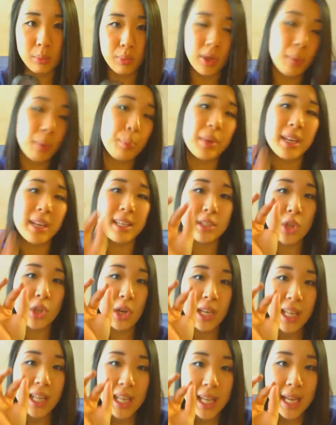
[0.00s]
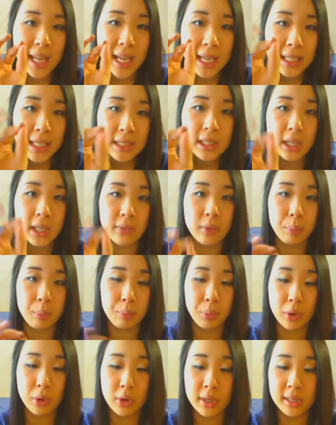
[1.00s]
brown, but it's got hints of a
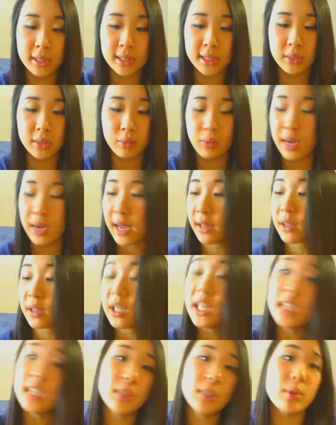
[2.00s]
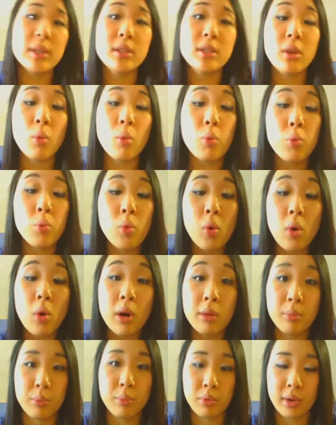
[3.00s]
burgundy red. So it's a
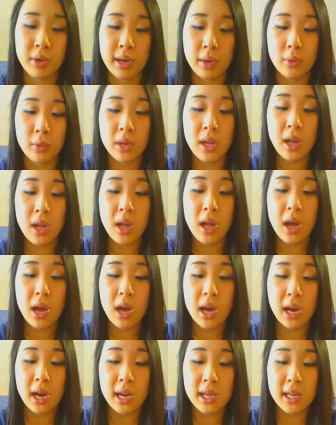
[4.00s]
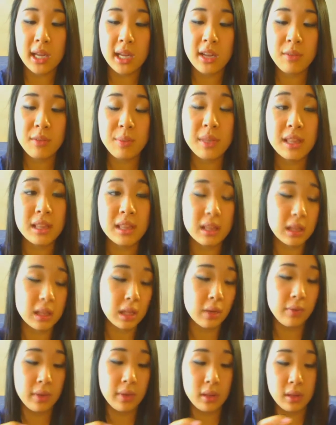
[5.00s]
warm brown. I have been
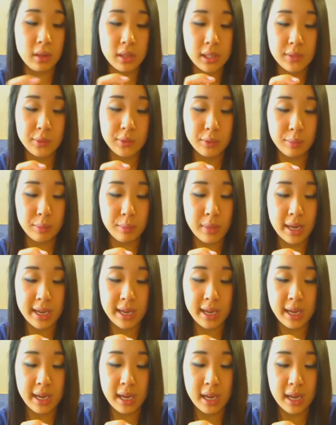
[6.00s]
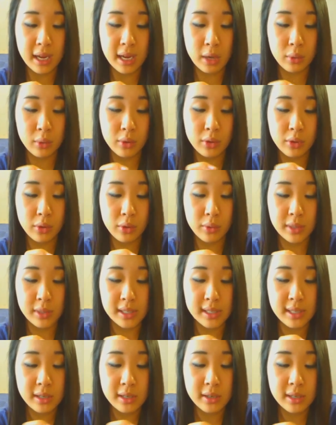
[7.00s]
loving this for my outer
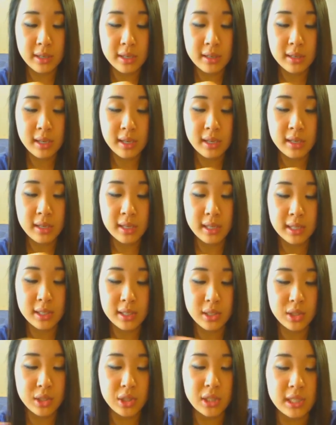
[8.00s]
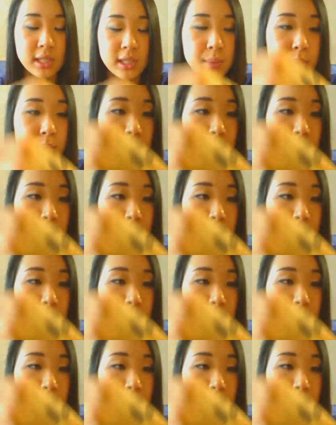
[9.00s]
crease area, and it's just